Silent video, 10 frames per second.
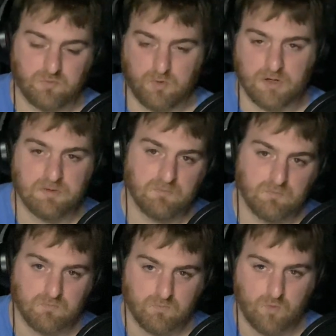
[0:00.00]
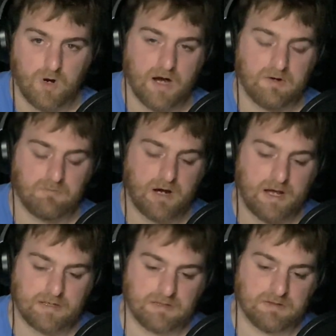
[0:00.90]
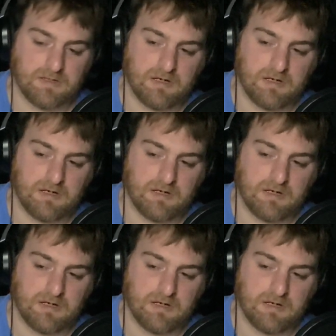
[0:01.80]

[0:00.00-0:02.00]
one wine rack in